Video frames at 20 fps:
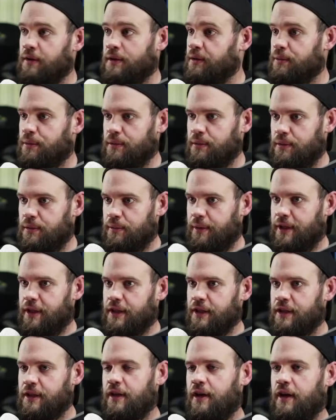
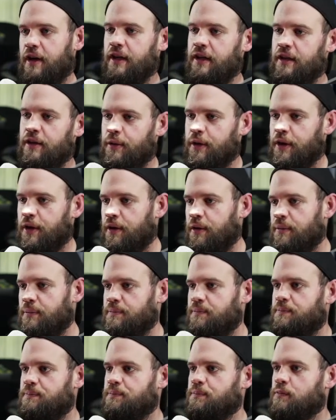Hooey. Alright, here we go.
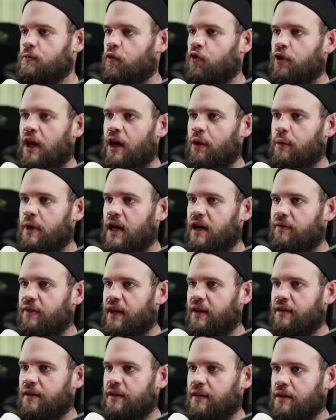So now we have
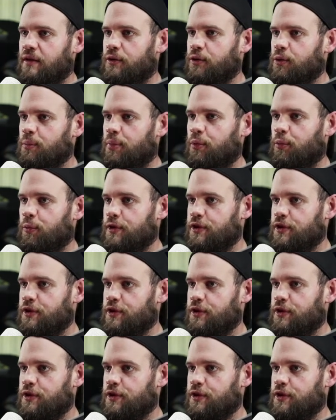that little loop,